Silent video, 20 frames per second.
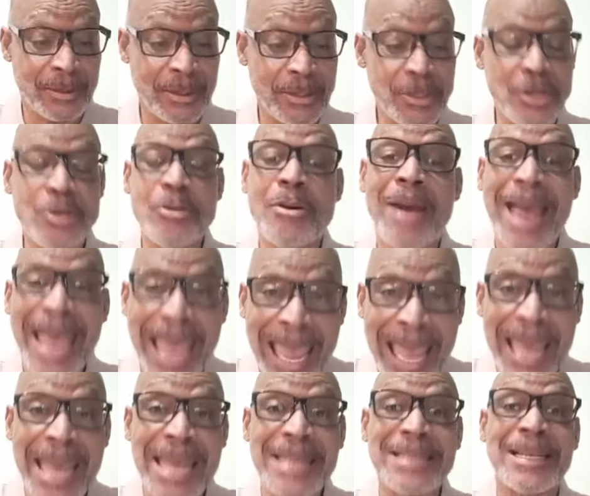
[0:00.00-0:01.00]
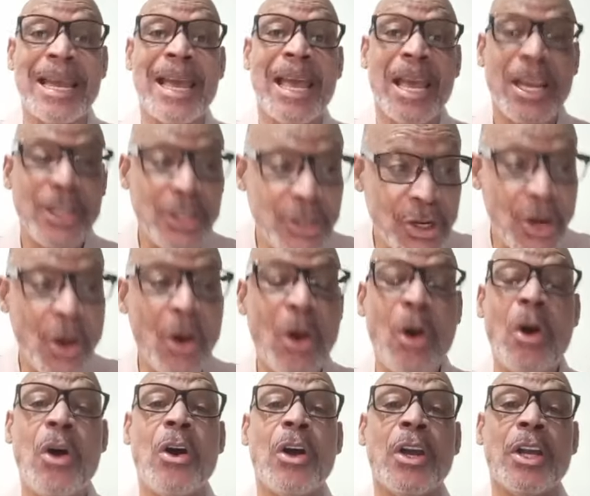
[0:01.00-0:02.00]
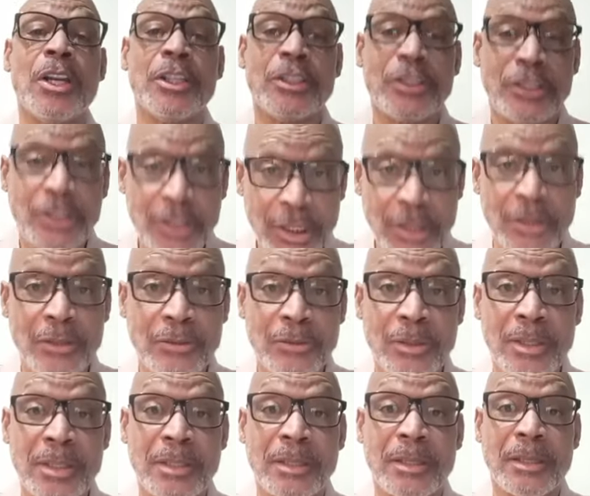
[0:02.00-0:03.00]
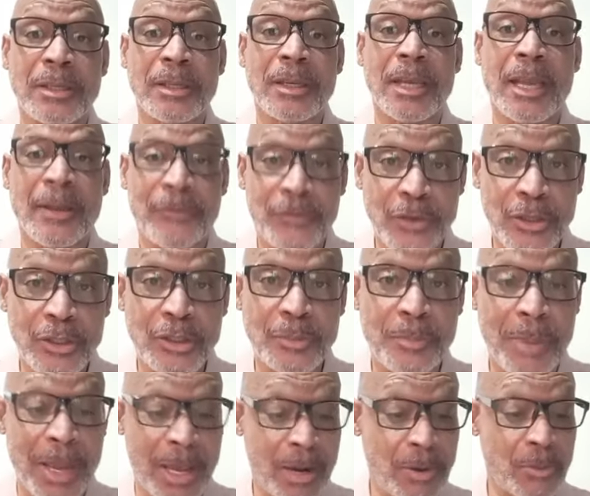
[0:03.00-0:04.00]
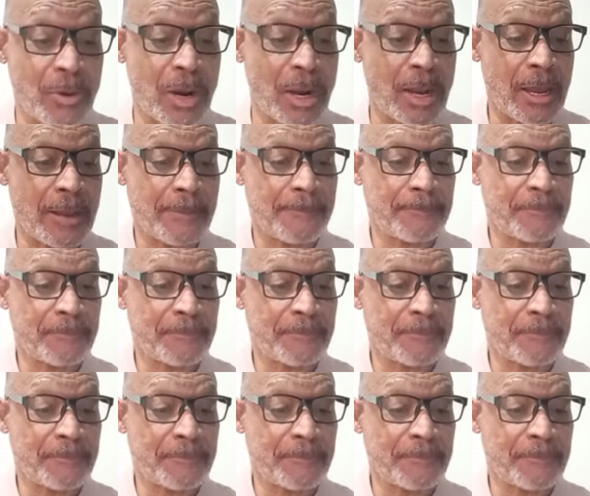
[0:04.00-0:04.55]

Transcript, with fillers: You hate your children if you spare the rod.